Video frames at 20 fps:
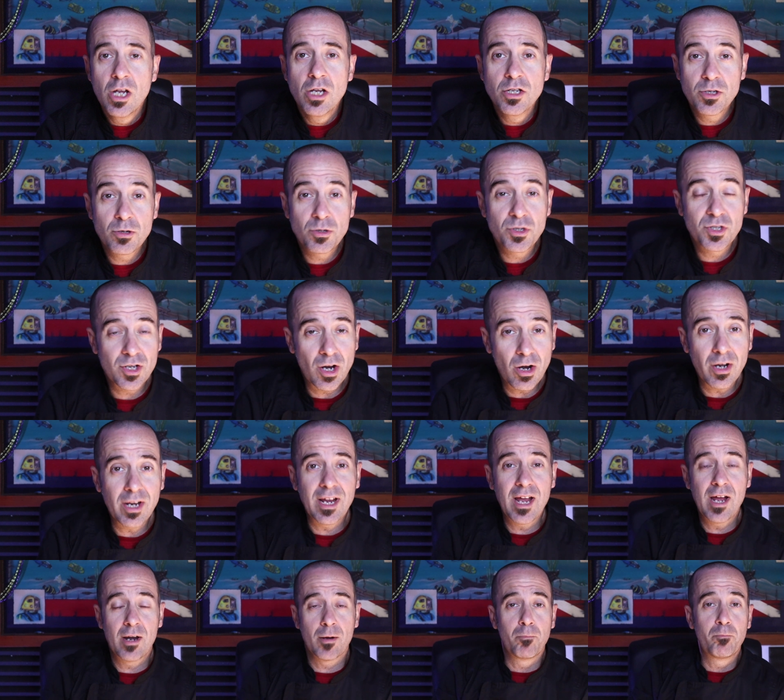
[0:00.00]
So starting
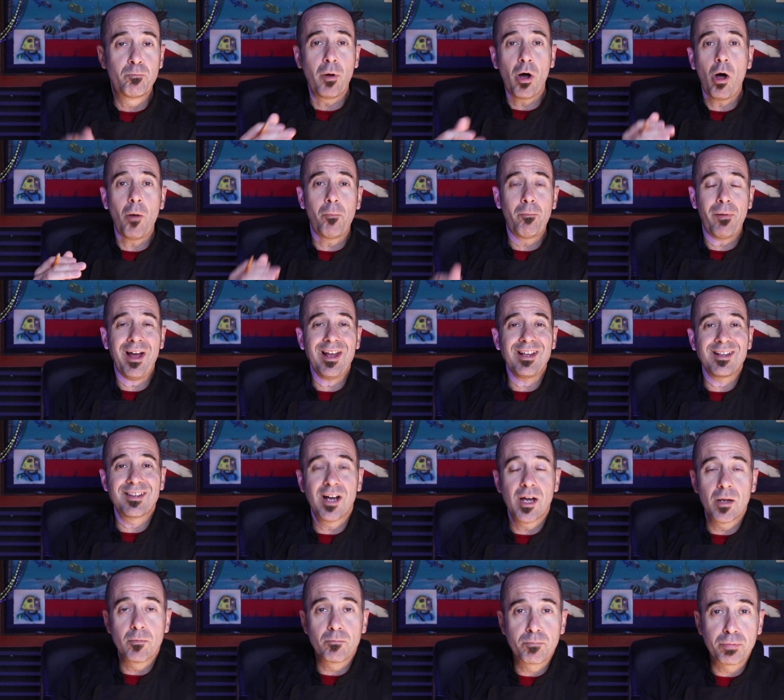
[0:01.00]
out a ball
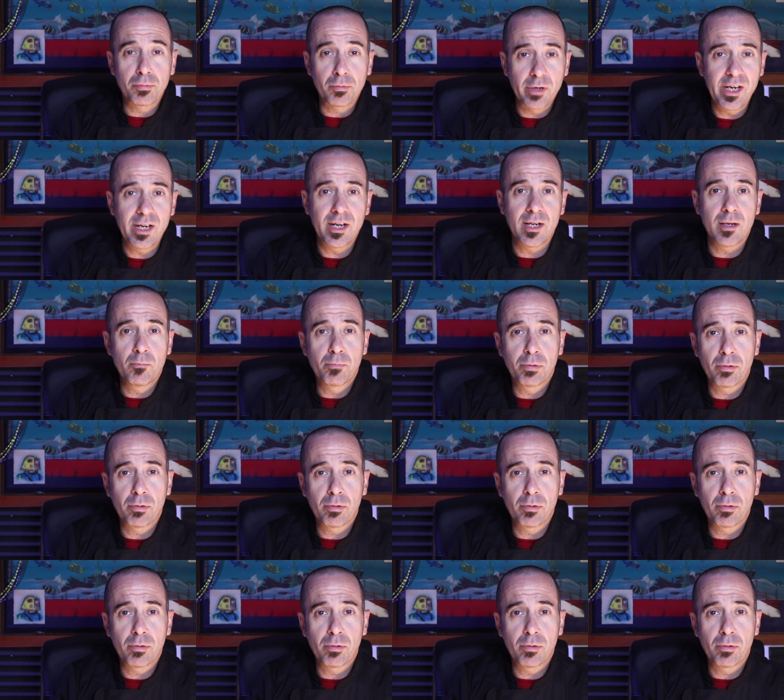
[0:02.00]
python breeding